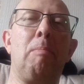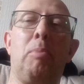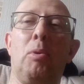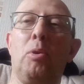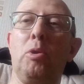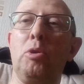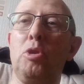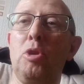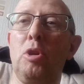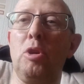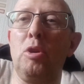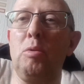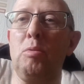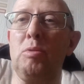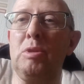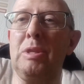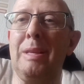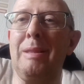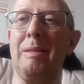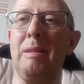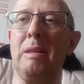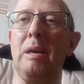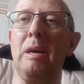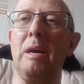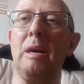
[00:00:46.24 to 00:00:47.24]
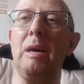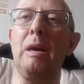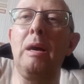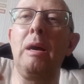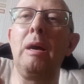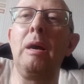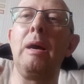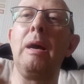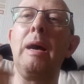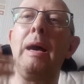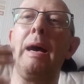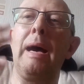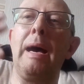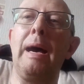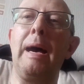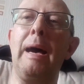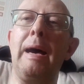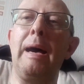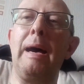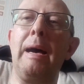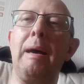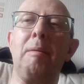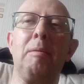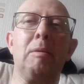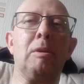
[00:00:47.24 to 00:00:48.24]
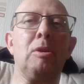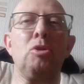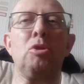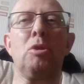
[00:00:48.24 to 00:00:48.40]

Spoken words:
portaloos in there, because